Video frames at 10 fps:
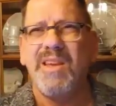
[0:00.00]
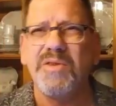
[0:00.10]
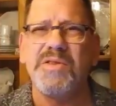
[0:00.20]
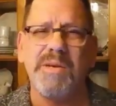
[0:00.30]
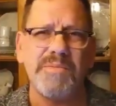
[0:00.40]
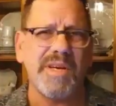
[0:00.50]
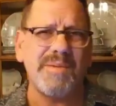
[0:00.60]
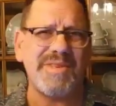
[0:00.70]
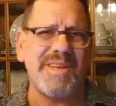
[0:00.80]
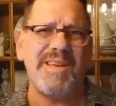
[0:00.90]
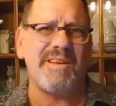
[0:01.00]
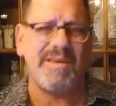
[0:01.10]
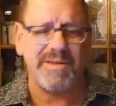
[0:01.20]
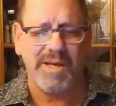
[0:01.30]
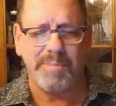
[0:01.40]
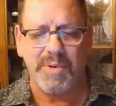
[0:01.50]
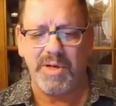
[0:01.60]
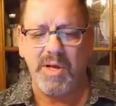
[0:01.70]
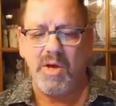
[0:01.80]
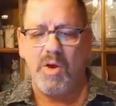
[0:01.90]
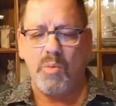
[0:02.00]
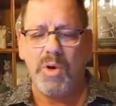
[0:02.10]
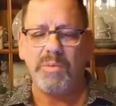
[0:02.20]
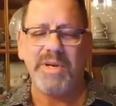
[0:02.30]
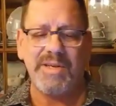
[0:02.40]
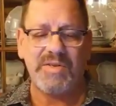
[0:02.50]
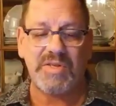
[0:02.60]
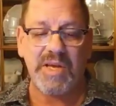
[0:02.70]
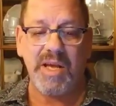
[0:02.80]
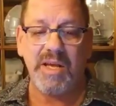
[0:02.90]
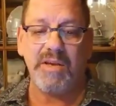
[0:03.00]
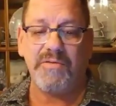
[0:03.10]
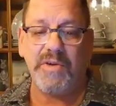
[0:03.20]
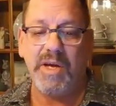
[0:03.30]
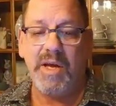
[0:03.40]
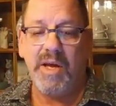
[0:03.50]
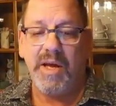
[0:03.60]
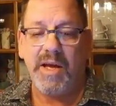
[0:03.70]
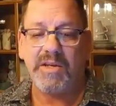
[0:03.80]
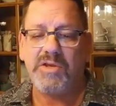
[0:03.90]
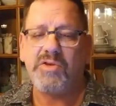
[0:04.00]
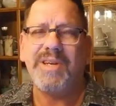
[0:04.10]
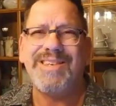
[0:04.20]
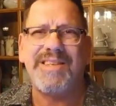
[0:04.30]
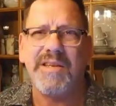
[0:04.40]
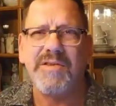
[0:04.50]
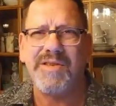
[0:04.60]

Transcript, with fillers: You know, sometimes I get hung up on what would I say if I actually tried to tell